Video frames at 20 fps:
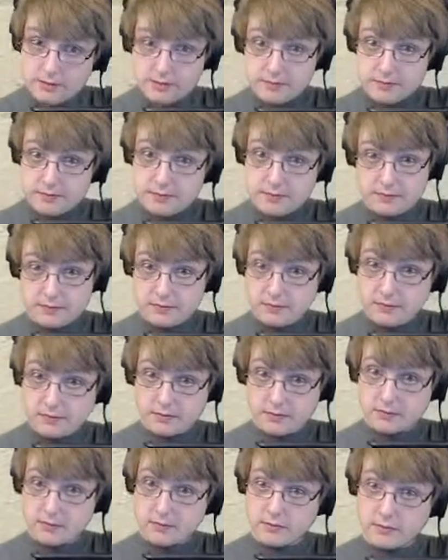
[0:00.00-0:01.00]

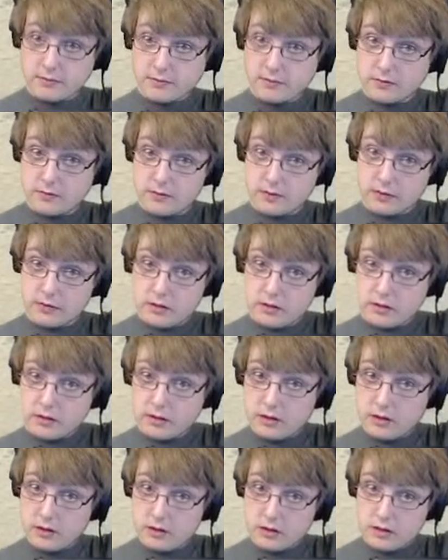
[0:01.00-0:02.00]

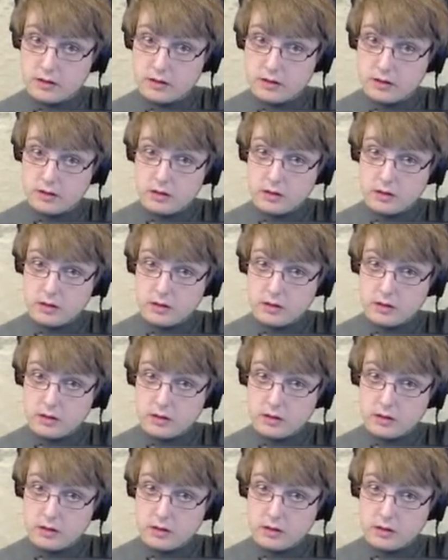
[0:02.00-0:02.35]
[no speech]